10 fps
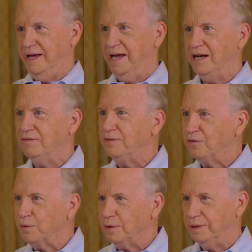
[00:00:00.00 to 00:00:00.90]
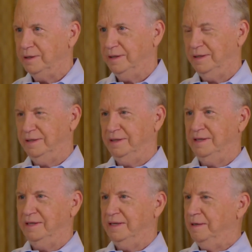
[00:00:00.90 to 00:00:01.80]
Henry Ford,
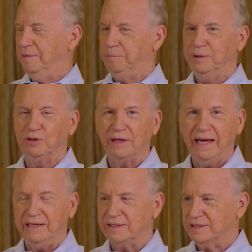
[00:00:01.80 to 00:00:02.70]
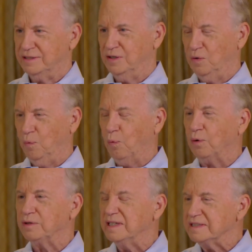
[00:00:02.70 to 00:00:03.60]
Bill Gates,
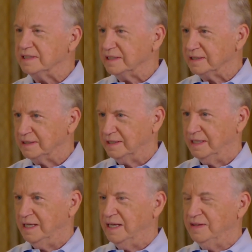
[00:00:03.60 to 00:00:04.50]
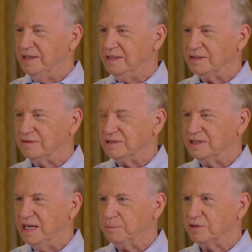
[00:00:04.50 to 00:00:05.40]
Walt Disney. These are
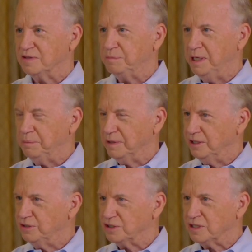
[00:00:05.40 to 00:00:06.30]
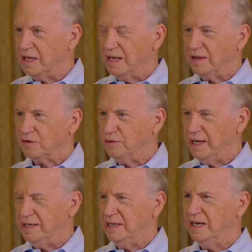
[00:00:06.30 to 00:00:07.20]
examples of people that just
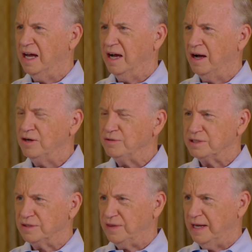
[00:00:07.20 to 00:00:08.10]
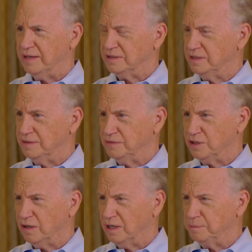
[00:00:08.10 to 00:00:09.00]
created hundreds of thousands of
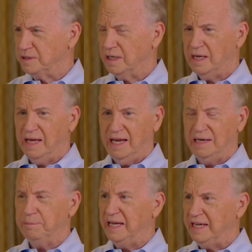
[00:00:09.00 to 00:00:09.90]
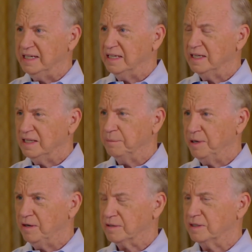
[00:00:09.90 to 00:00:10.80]
jobs and made
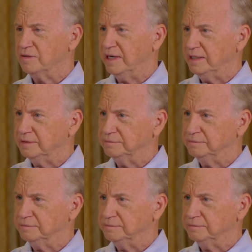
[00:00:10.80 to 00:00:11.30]
America great.